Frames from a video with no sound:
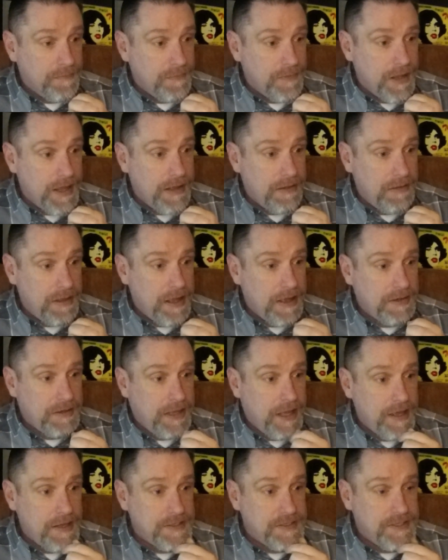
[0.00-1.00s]
that, that
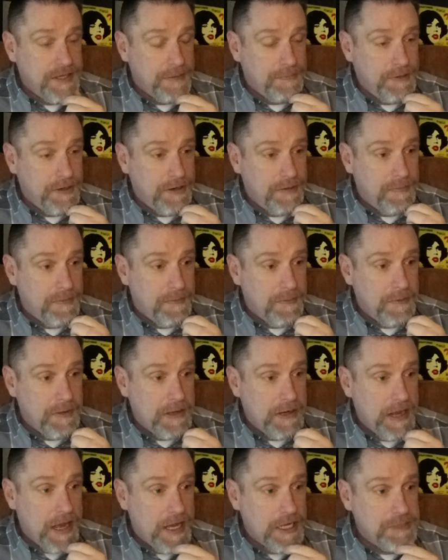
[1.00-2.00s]
kind of stepped up a,
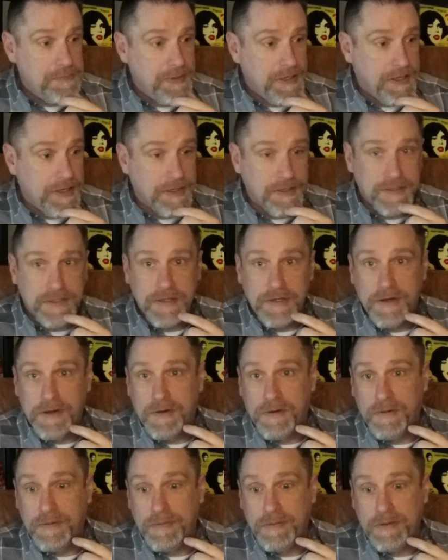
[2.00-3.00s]
a, notch because you
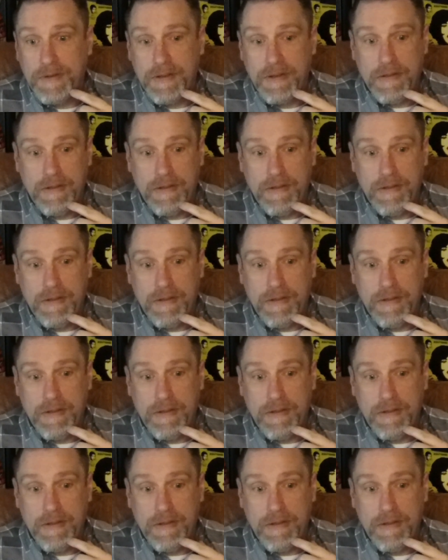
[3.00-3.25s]
know